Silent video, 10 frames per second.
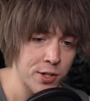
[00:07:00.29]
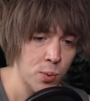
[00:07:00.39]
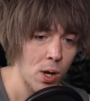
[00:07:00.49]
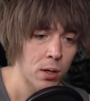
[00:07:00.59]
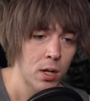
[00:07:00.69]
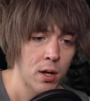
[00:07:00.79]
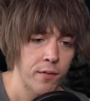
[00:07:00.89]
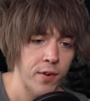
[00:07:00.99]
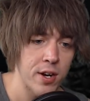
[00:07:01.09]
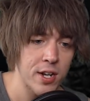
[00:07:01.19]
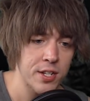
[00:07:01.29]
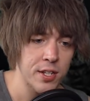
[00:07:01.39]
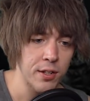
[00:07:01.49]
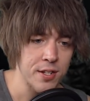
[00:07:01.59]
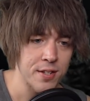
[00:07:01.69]
as well. Very nice
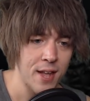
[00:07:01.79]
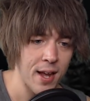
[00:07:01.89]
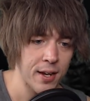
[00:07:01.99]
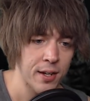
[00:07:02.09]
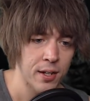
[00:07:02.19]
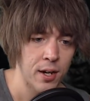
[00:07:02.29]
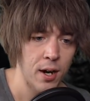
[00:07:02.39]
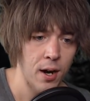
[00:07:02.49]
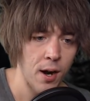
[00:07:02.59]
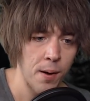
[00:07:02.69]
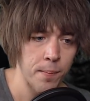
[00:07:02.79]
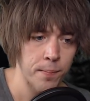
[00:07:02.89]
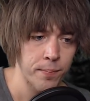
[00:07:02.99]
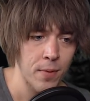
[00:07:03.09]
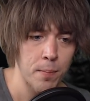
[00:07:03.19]
skill to stack.
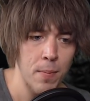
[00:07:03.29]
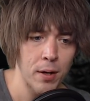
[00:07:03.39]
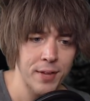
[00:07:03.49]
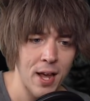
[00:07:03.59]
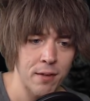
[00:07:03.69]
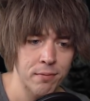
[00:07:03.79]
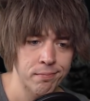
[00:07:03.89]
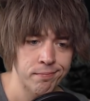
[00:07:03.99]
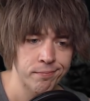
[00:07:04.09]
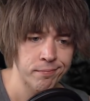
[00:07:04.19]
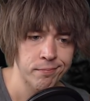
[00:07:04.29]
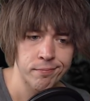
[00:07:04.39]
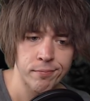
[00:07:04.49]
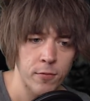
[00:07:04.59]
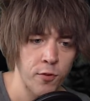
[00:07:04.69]
Meltdown,
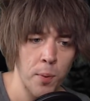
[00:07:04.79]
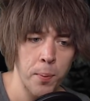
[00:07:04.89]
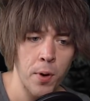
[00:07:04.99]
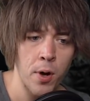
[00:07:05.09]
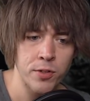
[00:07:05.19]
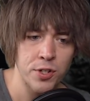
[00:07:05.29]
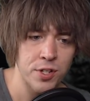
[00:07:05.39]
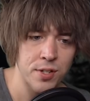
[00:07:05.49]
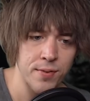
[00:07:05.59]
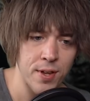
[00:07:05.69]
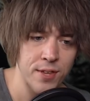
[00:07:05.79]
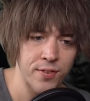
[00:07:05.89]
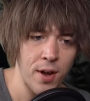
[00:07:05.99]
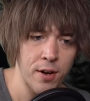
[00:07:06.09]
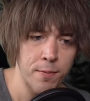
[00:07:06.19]
4.0. It's just his
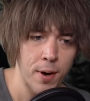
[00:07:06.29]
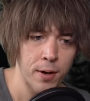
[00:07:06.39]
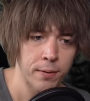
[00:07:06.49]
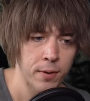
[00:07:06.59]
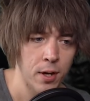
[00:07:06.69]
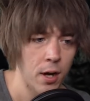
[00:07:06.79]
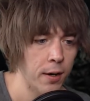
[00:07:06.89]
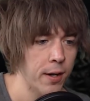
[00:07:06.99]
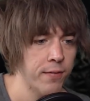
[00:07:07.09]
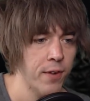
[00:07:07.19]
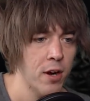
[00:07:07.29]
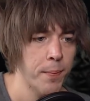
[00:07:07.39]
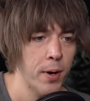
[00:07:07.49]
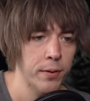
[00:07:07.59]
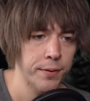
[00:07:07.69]
Fire and Peril. All right, Fire and
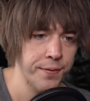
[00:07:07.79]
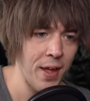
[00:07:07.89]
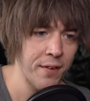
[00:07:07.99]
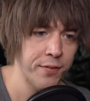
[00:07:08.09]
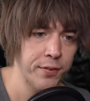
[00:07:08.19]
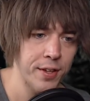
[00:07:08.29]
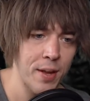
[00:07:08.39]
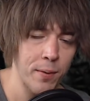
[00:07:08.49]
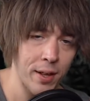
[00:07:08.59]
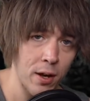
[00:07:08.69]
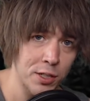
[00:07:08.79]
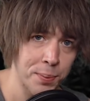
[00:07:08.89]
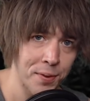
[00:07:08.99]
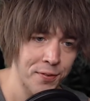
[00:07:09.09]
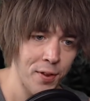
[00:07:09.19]
Peril. Thankfully, they were like, oh, let's
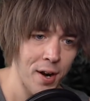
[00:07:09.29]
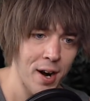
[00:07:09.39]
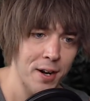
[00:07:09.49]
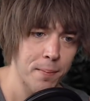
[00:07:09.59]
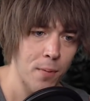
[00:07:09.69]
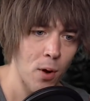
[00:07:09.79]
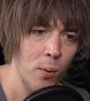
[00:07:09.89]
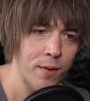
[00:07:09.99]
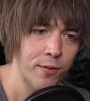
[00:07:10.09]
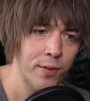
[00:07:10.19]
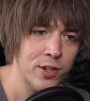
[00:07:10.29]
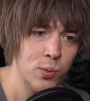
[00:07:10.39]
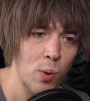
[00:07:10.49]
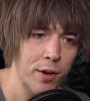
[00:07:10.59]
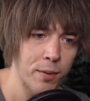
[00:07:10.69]
put Flare on him. Oh, wait, Flare's
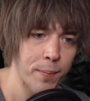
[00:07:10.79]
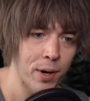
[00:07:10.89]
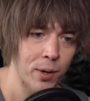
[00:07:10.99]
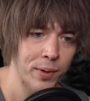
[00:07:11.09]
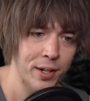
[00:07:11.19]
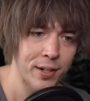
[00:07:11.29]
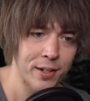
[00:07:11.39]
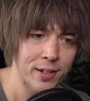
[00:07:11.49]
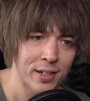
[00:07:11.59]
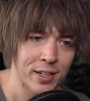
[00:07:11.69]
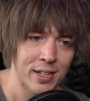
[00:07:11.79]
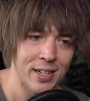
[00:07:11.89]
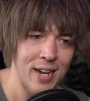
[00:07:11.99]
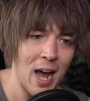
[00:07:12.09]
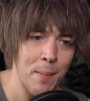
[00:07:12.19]
Water and Peril. We need to
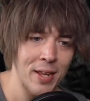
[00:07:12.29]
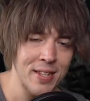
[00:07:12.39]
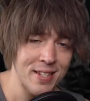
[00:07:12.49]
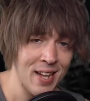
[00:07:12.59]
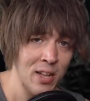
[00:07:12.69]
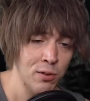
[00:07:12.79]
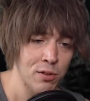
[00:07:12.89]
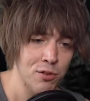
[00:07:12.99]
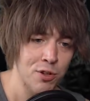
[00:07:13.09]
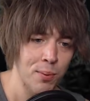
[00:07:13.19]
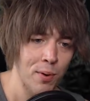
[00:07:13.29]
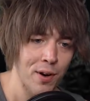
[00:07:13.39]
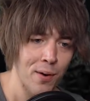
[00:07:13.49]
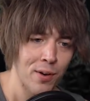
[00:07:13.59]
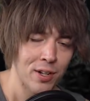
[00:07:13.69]
not make this guy Lulu
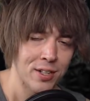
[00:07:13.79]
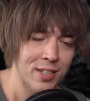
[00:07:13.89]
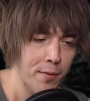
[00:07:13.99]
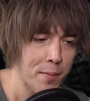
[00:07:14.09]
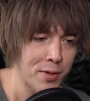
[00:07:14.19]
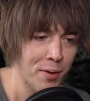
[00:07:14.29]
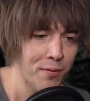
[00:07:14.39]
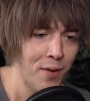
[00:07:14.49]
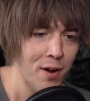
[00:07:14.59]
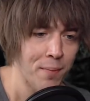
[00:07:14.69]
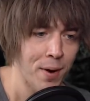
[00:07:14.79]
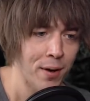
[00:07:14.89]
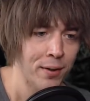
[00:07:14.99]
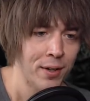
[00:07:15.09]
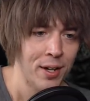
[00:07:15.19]
2.0. Let's give him his own Fire and
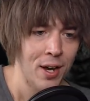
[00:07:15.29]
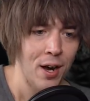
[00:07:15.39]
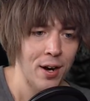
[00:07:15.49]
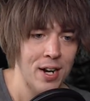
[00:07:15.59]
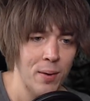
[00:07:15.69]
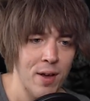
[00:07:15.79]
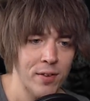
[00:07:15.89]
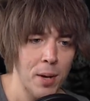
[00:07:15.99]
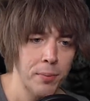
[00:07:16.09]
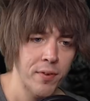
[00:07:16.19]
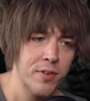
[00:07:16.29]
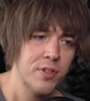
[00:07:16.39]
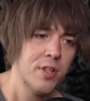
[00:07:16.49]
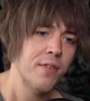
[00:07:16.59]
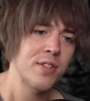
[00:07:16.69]
Peril. All right, now we have a couple of other
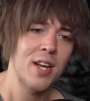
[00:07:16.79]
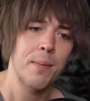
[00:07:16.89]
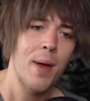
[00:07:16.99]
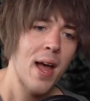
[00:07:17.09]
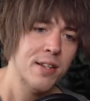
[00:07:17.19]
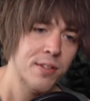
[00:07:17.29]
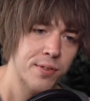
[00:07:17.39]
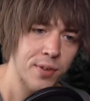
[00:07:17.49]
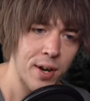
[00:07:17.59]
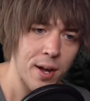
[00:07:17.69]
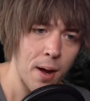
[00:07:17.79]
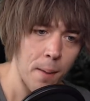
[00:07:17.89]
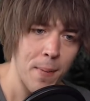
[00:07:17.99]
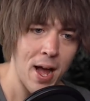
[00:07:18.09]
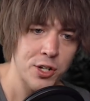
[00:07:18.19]
stuff. He's got passives for
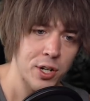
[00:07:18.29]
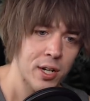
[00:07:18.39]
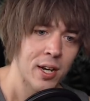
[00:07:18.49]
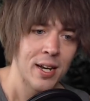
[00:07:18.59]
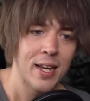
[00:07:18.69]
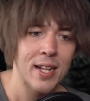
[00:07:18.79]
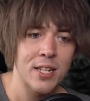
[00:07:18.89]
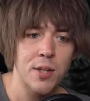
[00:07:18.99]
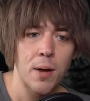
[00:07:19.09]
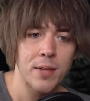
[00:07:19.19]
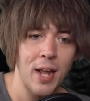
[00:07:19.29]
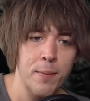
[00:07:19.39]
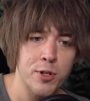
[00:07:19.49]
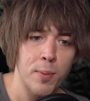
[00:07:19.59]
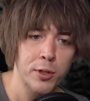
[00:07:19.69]
magic. He gets
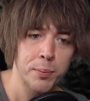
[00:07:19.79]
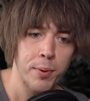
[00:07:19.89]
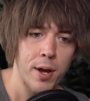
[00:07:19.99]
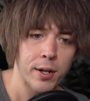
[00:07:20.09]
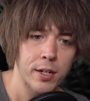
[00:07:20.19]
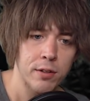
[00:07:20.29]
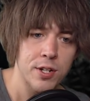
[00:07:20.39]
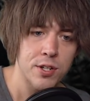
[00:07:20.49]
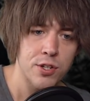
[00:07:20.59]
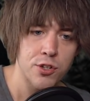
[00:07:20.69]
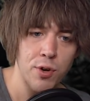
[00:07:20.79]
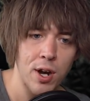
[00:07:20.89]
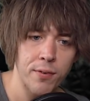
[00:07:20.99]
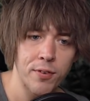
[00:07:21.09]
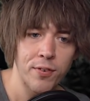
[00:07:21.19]
damage multiplier increases straight
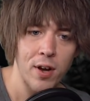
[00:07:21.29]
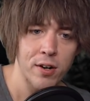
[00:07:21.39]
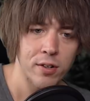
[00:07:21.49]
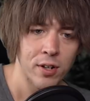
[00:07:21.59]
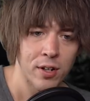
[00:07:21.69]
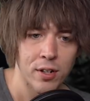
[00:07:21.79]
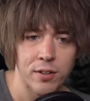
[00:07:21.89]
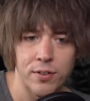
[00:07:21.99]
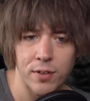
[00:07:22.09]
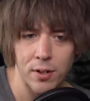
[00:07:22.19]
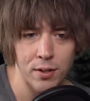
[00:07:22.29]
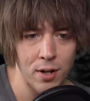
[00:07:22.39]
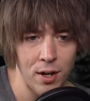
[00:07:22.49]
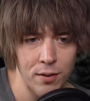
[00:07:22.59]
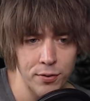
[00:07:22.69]
up for fire.
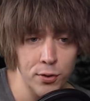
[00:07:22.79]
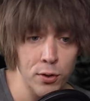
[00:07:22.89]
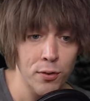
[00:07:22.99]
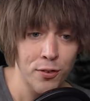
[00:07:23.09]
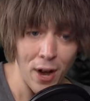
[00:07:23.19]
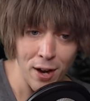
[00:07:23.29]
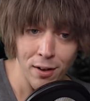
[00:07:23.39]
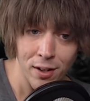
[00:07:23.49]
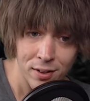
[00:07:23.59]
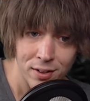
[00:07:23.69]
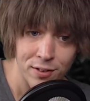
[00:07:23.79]
Firaga,